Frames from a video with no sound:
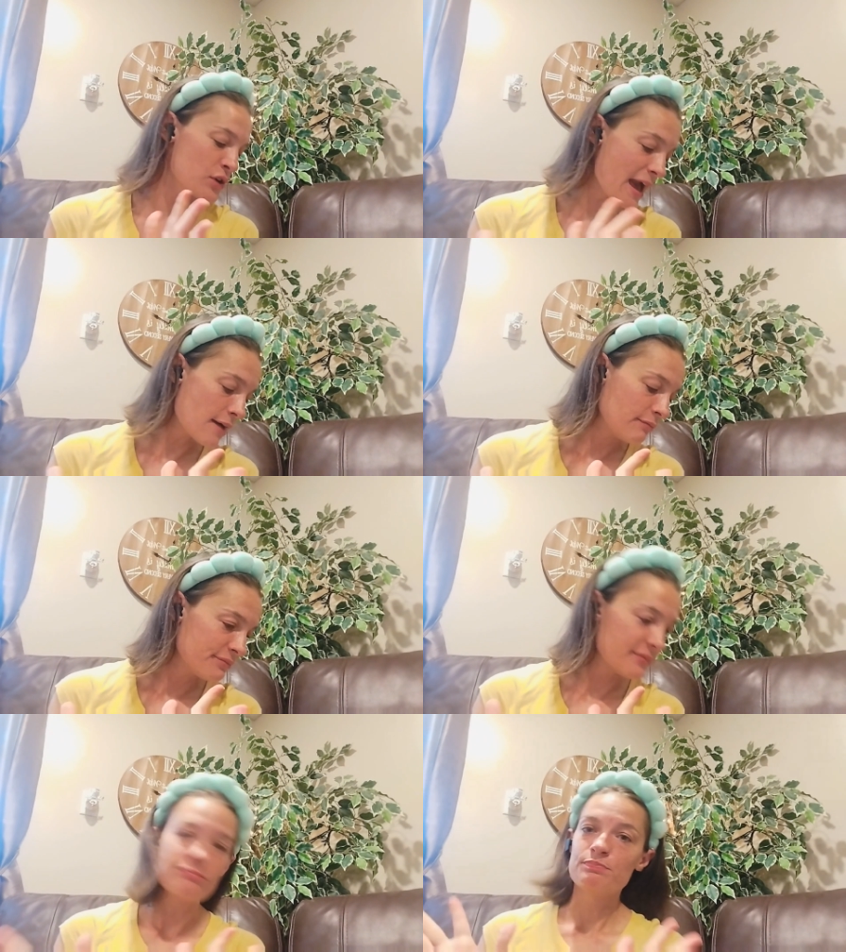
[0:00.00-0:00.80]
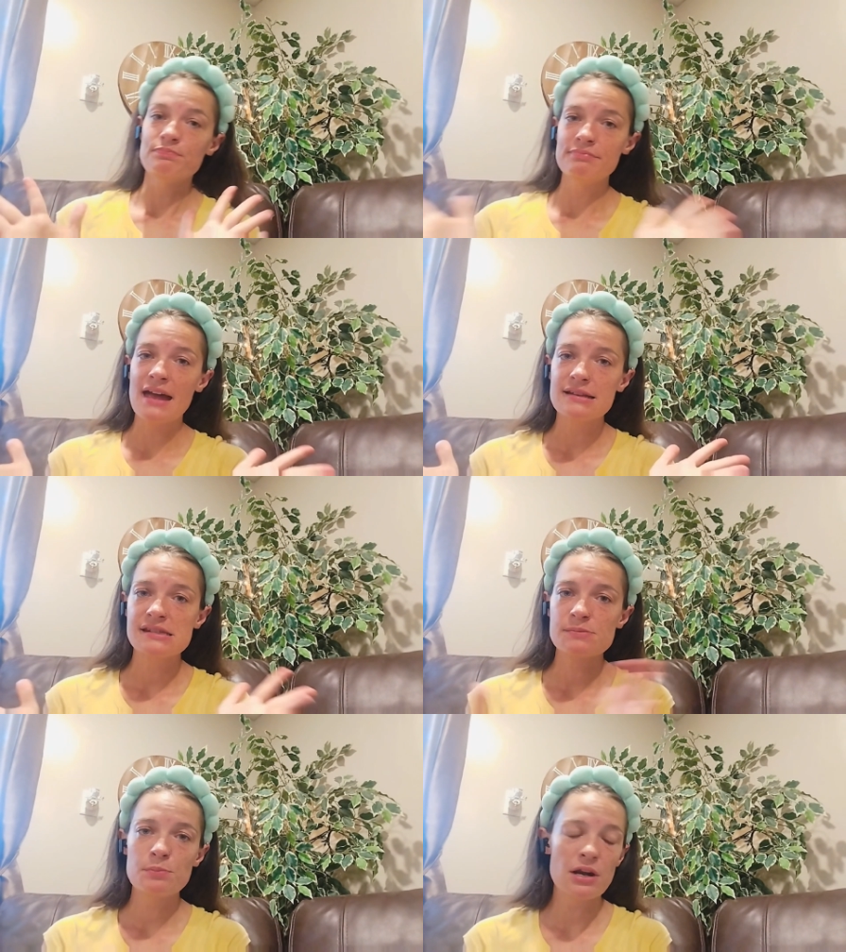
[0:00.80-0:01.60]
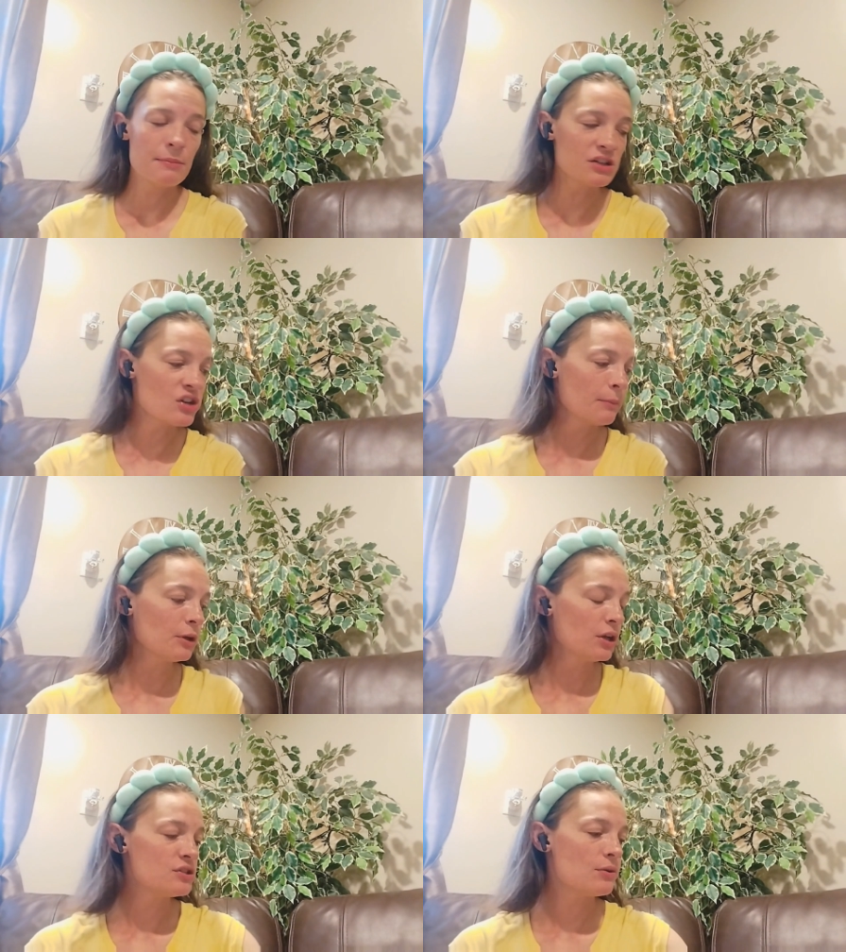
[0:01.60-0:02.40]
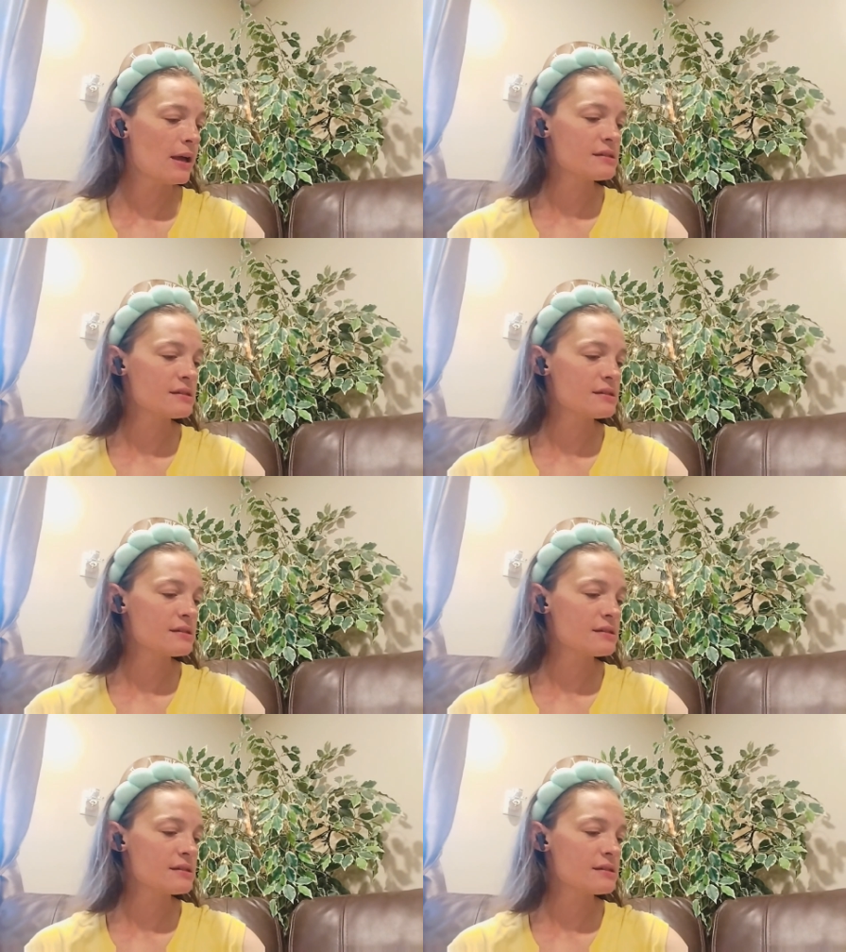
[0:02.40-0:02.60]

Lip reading: yeah, that's pretty much how I'm going to do it.